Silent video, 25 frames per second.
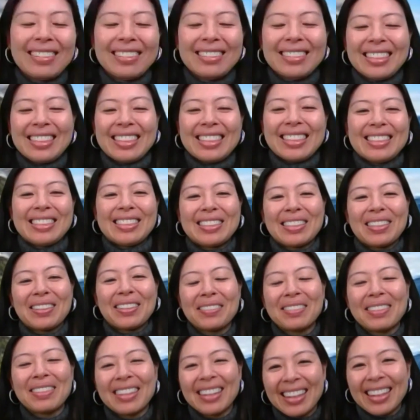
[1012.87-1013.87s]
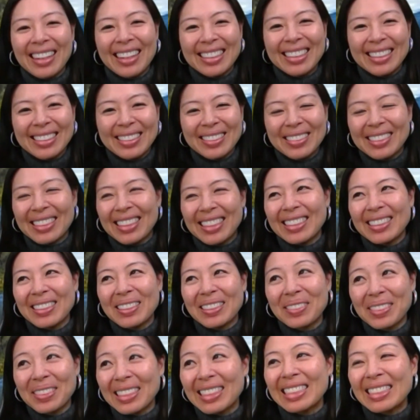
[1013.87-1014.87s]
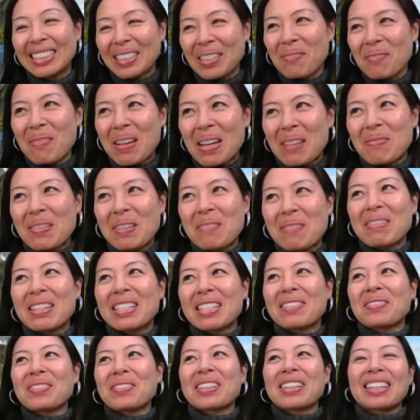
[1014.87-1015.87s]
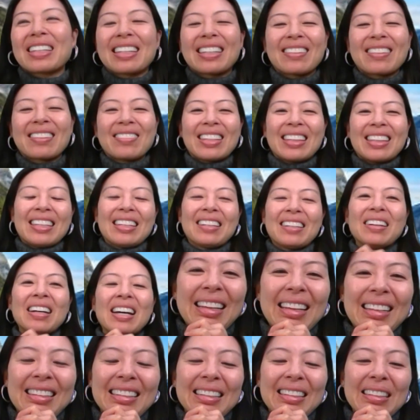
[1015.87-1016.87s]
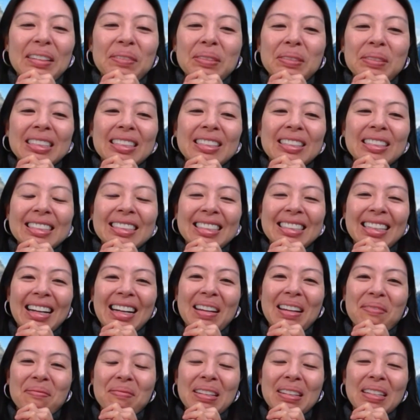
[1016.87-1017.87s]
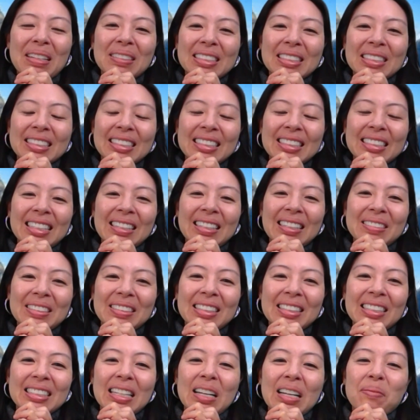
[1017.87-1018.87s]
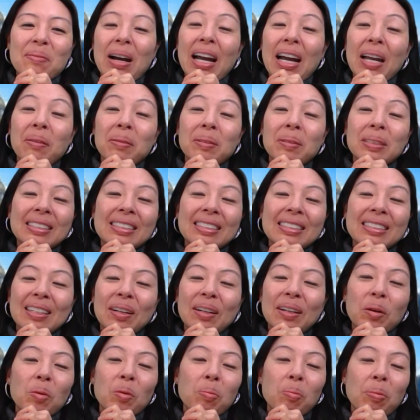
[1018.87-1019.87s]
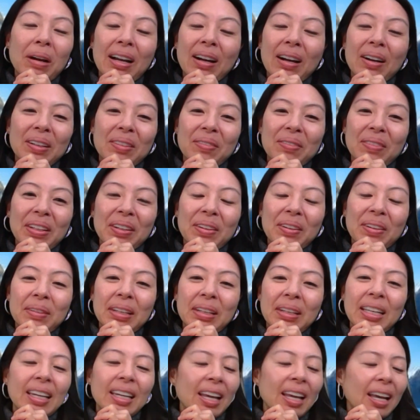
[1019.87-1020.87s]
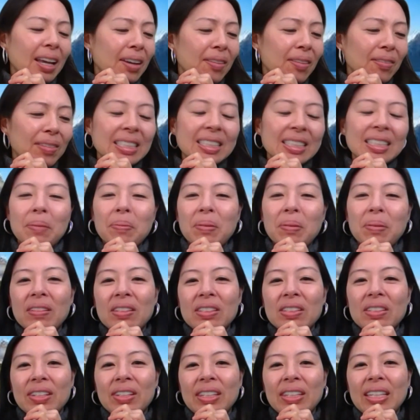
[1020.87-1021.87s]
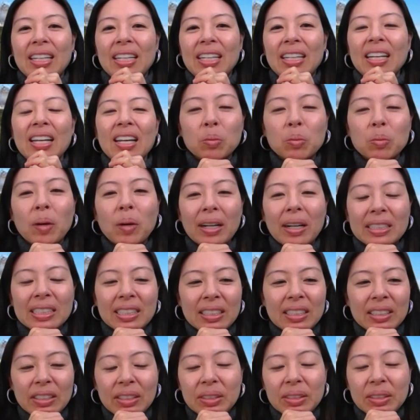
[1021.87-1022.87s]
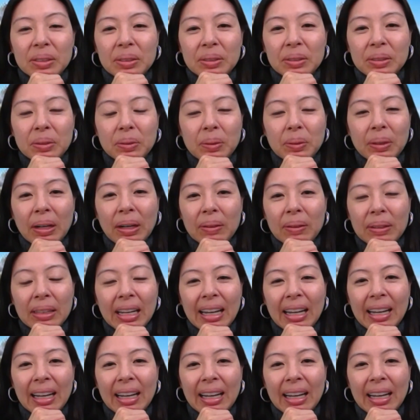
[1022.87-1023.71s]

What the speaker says: Oh, you're so kind, Yudong. You really do make me miss working with you. And it was a good time. It was a good time during that time. I was so proud of you in every step of the journey, just watching you grow.